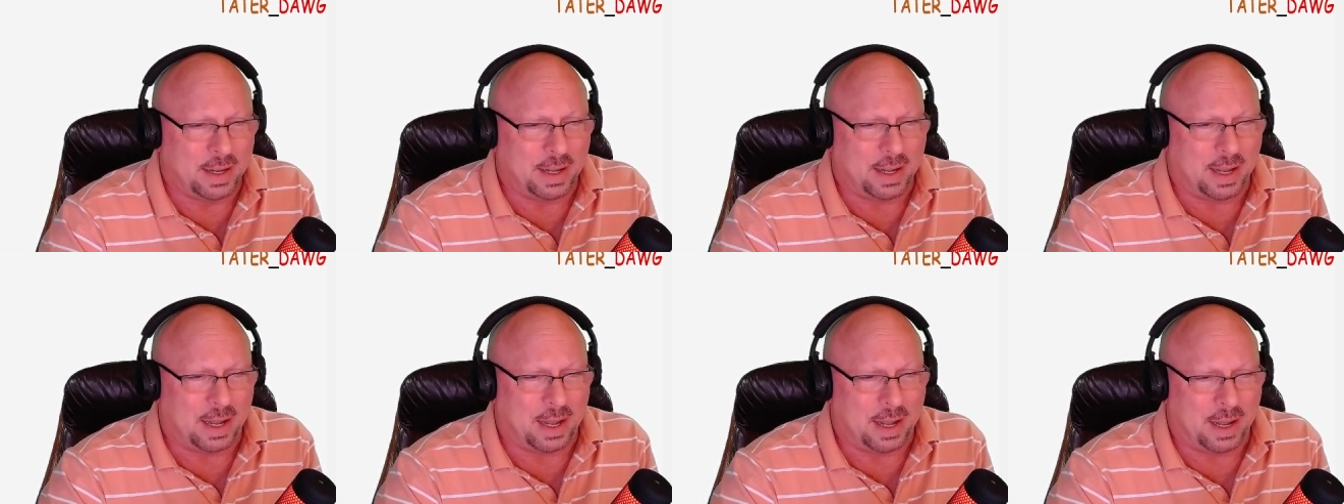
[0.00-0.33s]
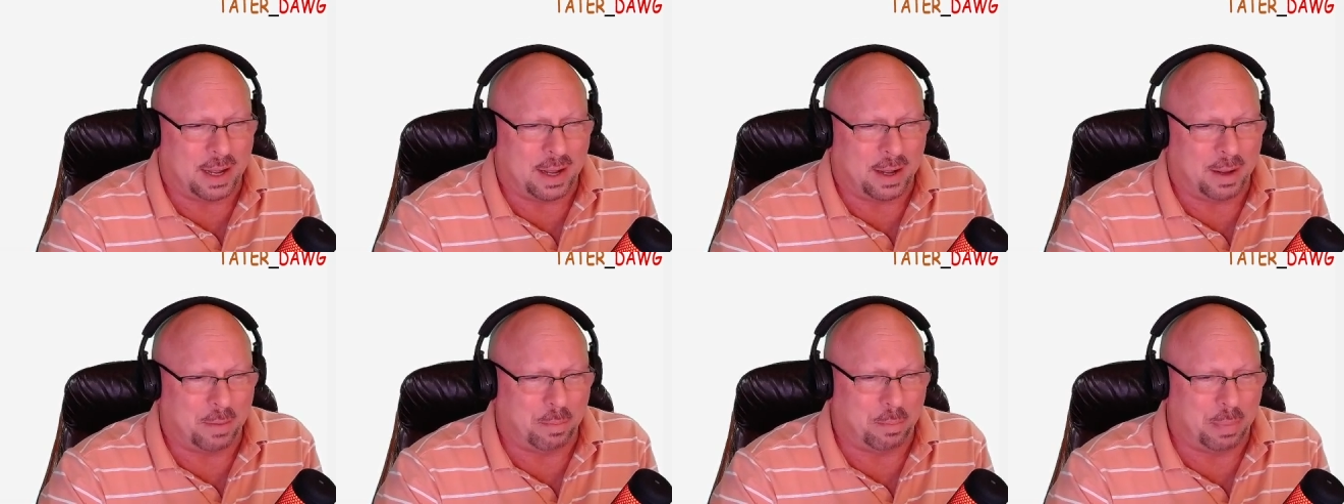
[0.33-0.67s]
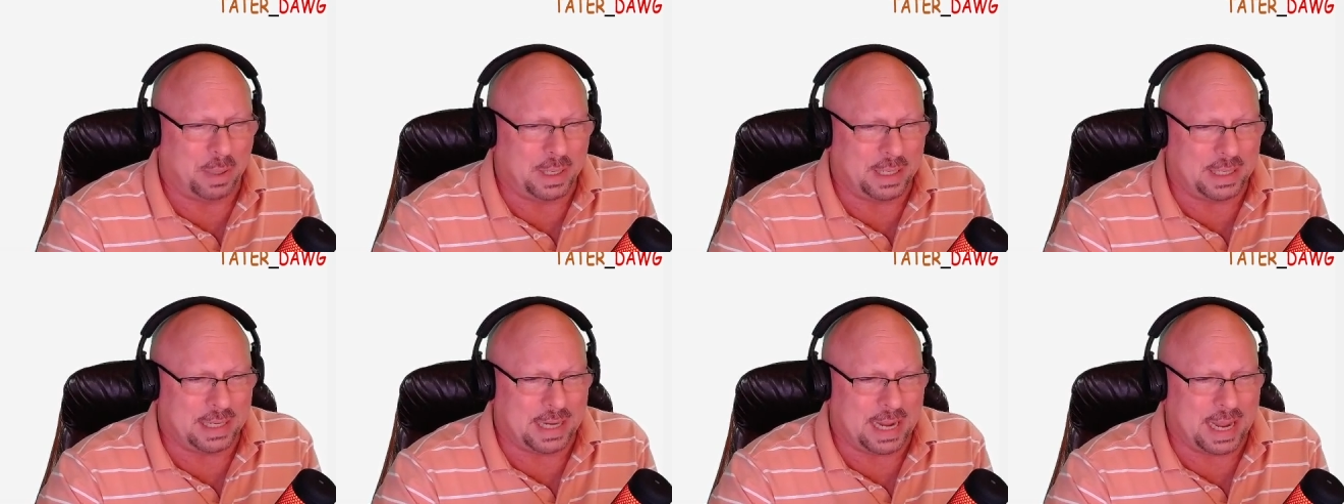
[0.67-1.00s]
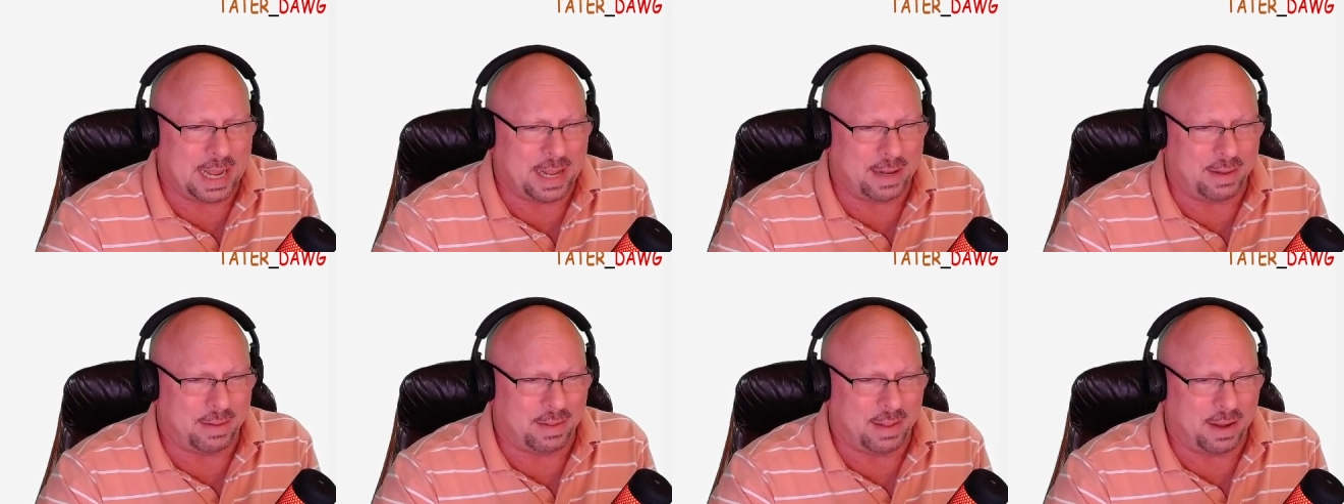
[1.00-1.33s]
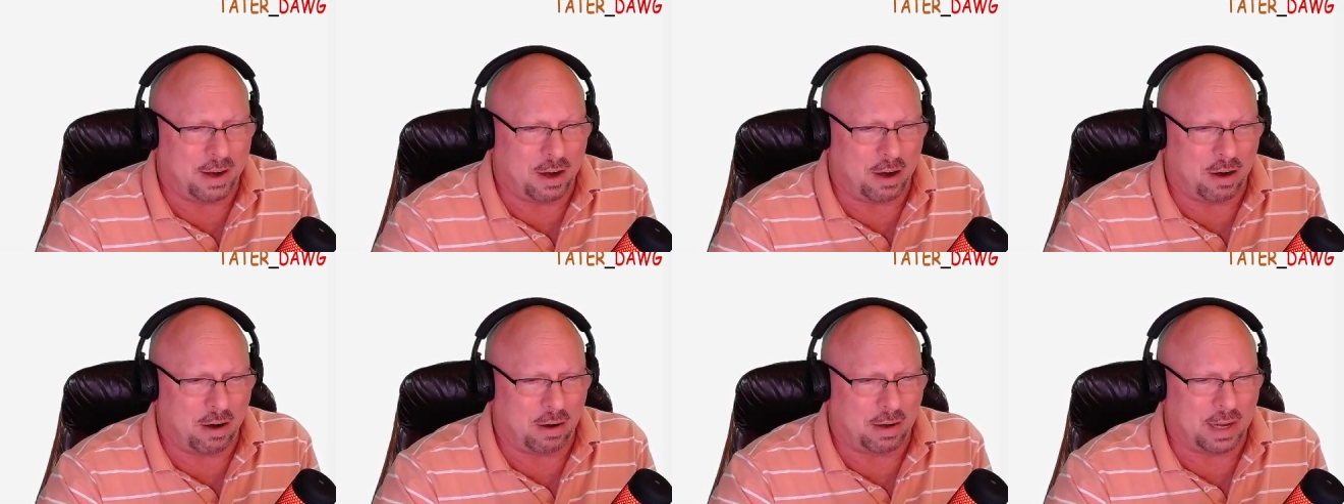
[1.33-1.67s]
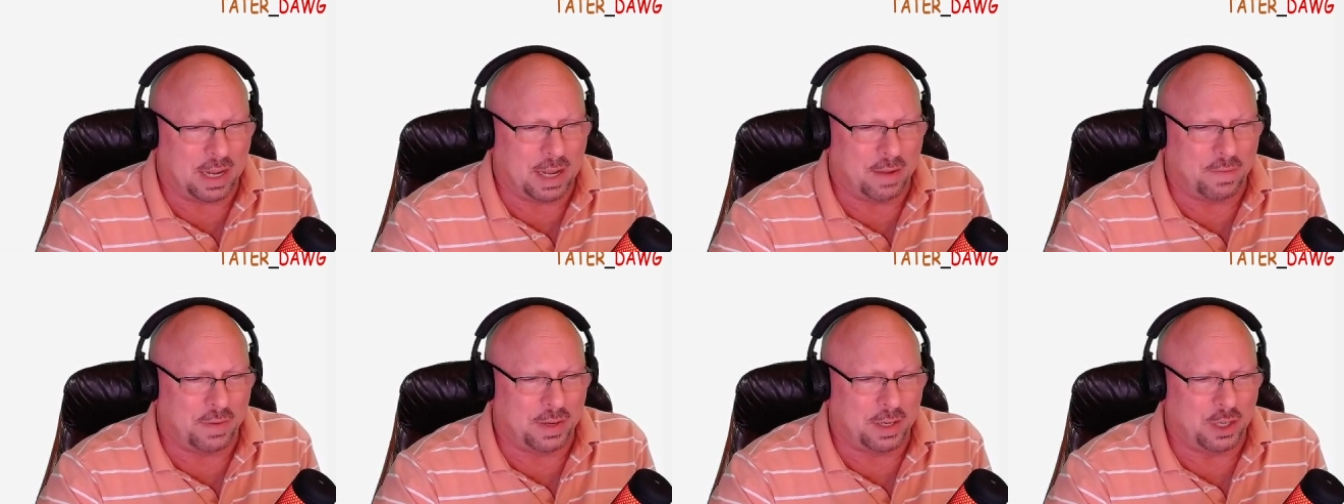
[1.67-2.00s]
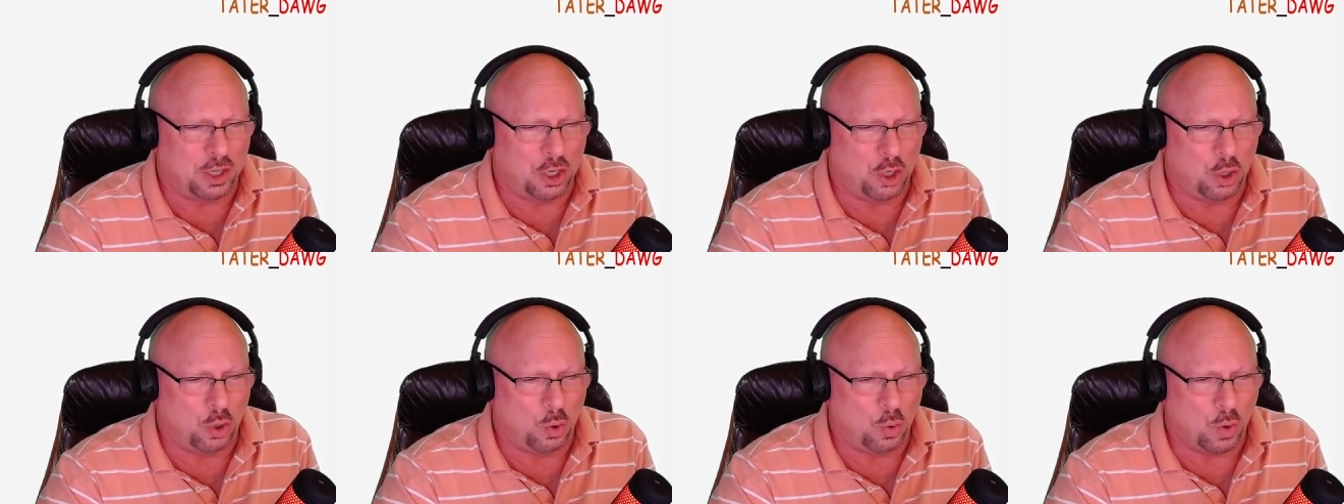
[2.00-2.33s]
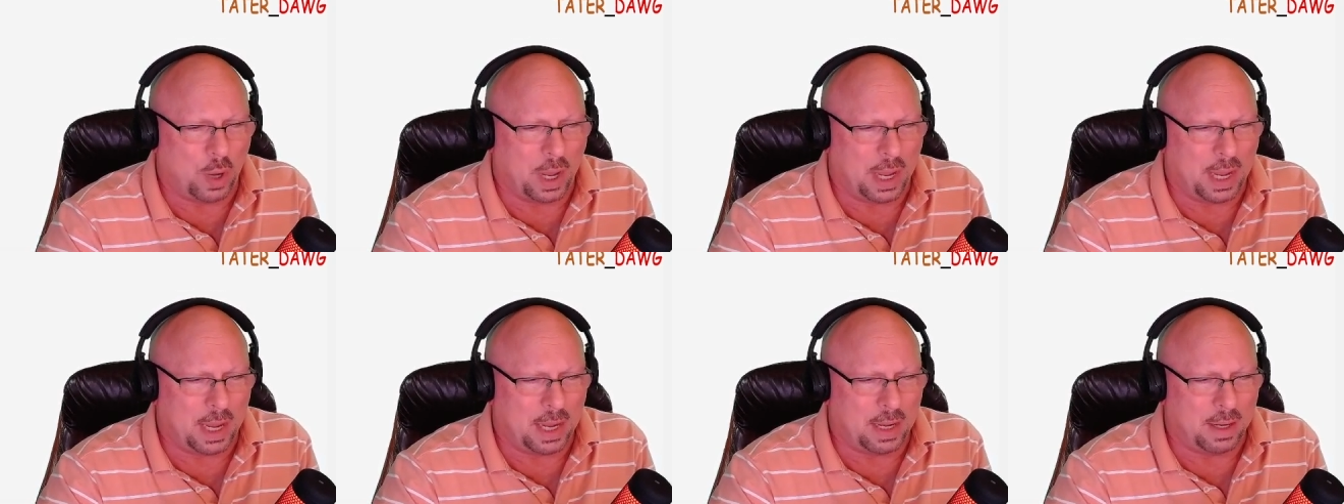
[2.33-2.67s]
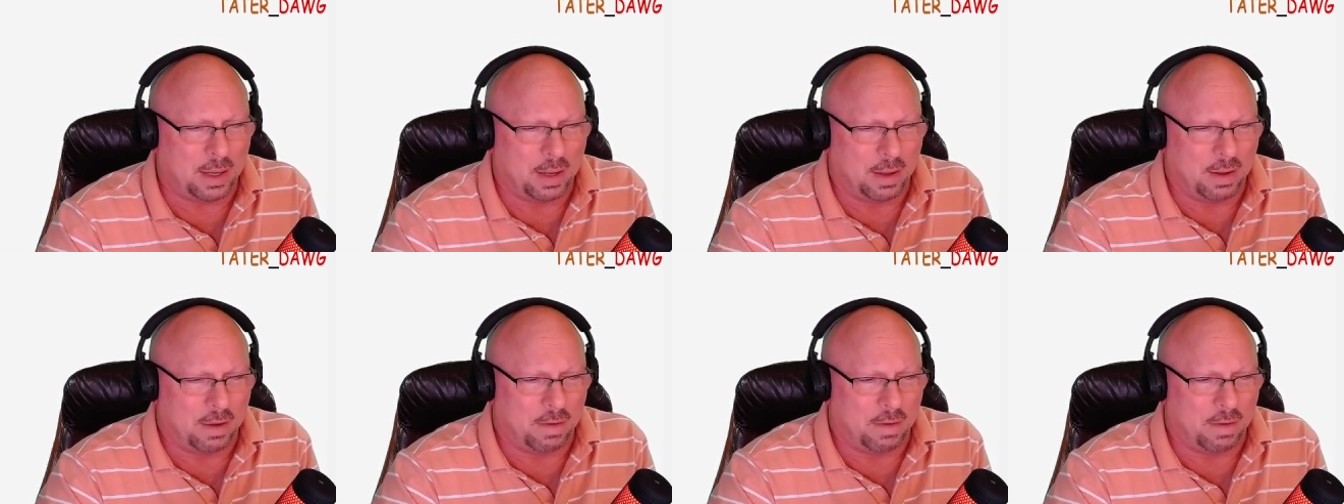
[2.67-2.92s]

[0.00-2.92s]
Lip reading: But yet they're giving you a